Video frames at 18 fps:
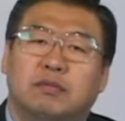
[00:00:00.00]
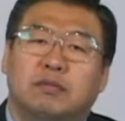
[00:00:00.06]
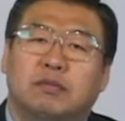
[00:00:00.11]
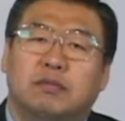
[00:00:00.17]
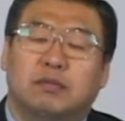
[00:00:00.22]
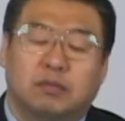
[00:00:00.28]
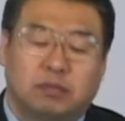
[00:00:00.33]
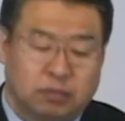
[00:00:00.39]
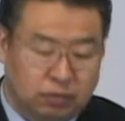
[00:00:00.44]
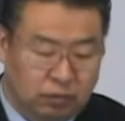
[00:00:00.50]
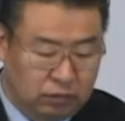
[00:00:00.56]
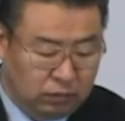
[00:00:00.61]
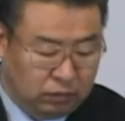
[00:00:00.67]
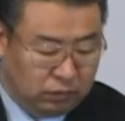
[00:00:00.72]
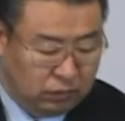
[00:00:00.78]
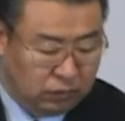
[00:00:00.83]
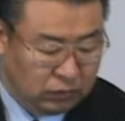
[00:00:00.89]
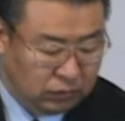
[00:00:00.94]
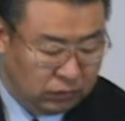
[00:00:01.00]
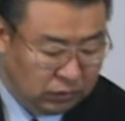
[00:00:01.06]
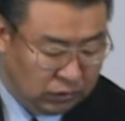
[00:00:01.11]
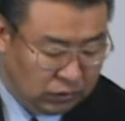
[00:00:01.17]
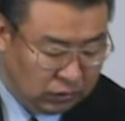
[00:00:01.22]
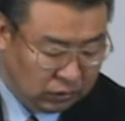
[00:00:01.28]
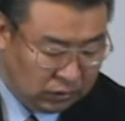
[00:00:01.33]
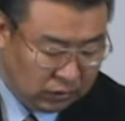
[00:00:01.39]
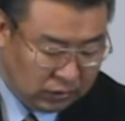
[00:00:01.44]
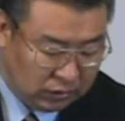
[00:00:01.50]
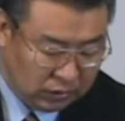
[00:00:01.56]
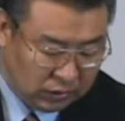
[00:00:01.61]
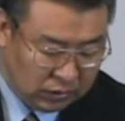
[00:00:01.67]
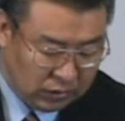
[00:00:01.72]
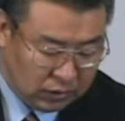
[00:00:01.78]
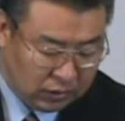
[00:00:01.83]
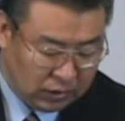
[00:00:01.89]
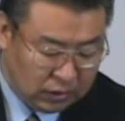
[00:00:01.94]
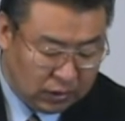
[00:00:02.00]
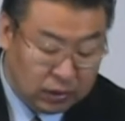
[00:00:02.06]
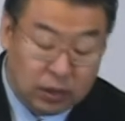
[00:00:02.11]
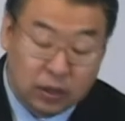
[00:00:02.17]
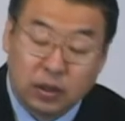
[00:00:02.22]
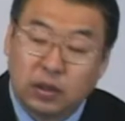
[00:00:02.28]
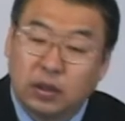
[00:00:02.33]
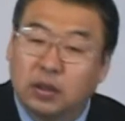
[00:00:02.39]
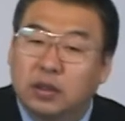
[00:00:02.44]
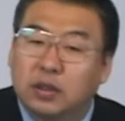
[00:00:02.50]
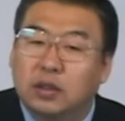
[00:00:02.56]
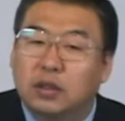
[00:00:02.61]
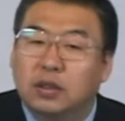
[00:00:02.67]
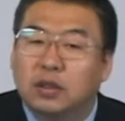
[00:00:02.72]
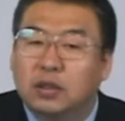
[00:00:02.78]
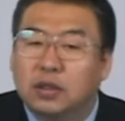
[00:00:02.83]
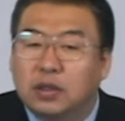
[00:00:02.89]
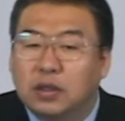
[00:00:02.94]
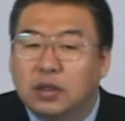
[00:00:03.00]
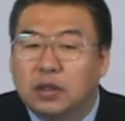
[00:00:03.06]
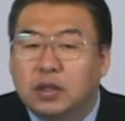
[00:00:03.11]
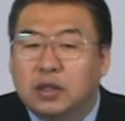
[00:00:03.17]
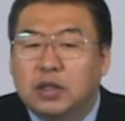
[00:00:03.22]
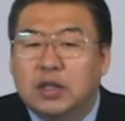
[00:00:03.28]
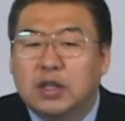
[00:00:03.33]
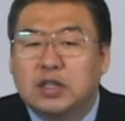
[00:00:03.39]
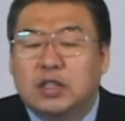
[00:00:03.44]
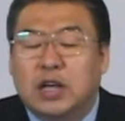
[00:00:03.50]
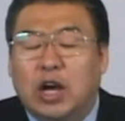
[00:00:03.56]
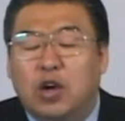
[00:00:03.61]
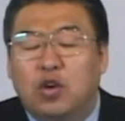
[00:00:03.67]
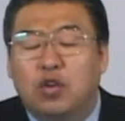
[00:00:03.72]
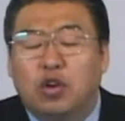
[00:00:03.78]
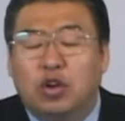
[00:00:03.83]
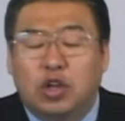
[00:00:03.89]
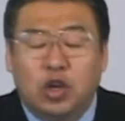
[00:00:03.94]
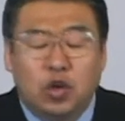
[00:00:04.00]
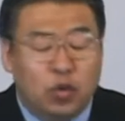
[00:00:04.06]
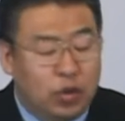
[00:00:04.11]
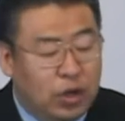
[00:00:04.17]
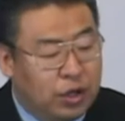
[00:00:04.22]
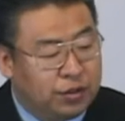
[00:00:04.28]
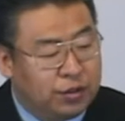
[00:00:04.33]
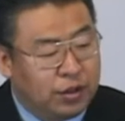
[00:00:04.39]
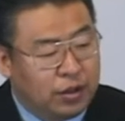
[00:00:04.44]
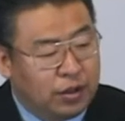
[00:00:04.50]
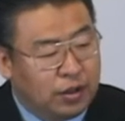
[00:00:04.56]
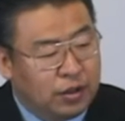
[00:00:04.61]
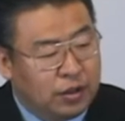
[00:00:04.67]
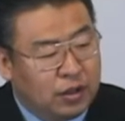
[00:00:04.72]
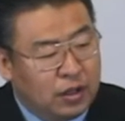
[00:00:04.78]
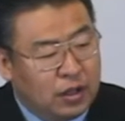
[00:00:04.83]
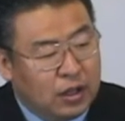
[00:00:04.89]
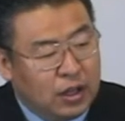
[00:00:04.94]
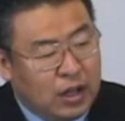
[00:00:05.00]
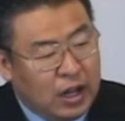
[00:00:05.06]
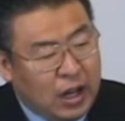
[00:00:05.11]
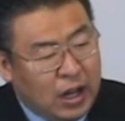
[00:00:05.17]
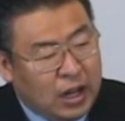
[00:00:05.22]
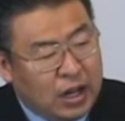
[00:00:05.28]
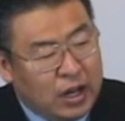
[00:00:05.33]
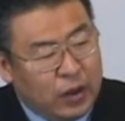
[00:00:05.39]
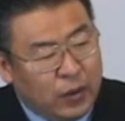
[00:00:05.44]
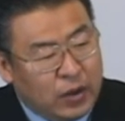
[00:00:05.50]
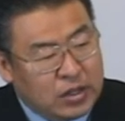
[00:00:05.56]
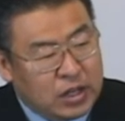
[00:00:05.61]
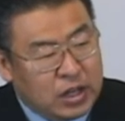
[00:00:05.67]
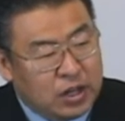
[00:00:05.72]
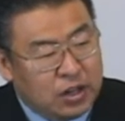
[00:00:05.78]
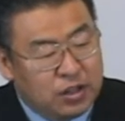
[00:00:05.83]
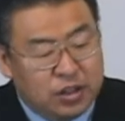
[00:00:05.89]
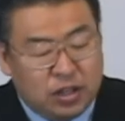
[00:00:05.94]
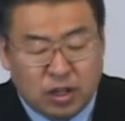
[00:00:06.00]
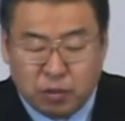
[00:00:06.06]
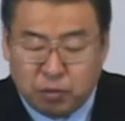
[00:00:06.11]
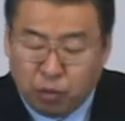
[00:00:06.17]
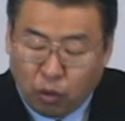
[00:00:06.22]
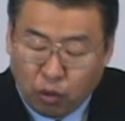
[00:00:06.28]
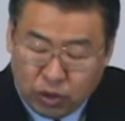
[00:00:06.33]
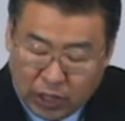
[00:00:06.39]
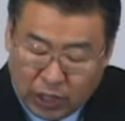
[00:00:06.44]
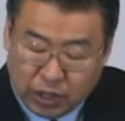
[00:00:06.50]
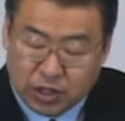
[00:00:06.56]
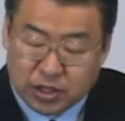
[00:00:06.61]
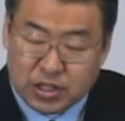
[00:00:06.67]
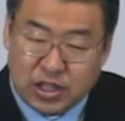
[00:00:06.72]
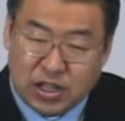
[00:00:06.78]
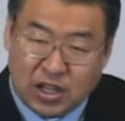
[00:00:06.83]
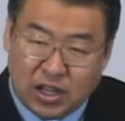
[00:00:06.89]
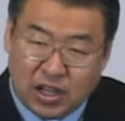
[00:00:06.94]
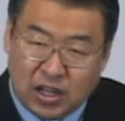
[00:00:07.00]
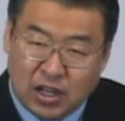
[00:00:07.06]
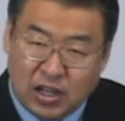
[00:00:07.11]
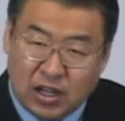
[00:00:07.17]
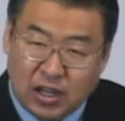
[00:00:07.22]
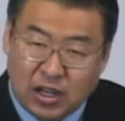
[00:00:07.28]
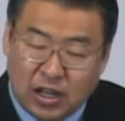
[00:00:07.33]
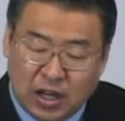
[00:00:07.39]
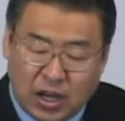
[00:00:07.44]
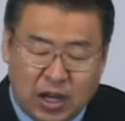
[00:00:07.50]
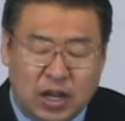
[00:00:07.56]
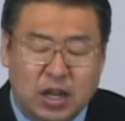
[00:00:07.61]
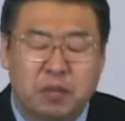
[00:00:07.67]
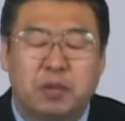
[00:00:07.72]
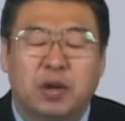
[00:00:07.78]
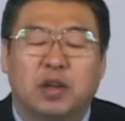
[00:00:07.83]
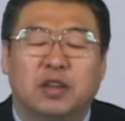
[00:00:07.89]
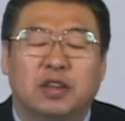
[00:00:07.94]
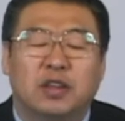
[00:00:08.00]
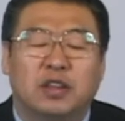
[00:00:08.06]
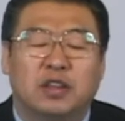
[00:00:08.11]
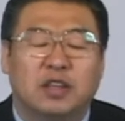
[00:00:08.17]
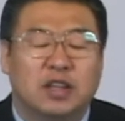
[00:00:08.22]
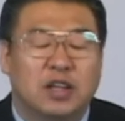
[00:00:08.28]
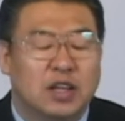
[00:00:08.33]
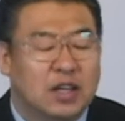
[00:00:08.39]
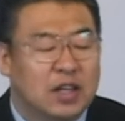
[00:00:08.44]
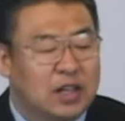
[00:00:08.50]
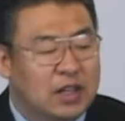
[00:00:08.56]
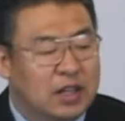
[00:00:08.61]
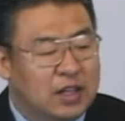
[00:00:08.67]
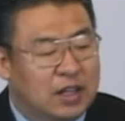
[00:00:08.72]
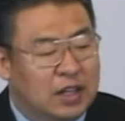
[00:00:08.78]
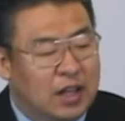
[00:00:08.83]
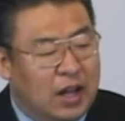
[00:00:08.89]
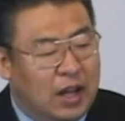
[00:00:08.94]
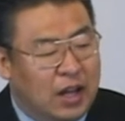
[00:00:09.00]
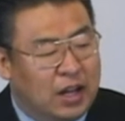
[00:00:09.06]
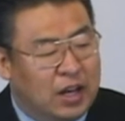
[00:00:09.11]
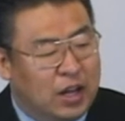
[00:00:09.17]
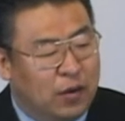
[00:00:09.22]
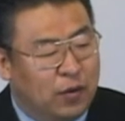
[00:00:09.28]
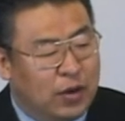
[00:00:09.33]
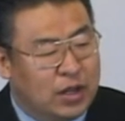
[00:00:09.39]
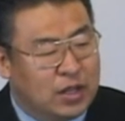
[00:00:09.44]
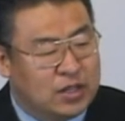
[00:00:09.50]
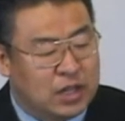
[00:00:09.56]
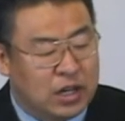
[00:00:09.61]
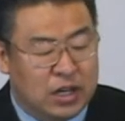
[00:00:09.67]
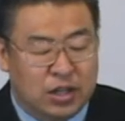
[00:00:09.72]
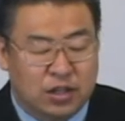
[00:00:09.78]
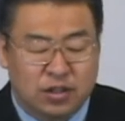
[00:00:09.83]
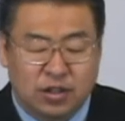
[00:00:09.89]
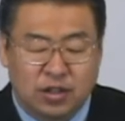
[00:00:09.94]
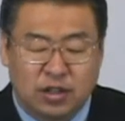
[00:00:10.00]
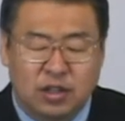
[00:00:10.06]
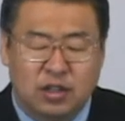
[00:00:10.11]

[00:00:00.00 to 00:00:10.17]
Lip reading: The slave girl was to be freed if the master had no plans to marry her. Verses 9 through 11.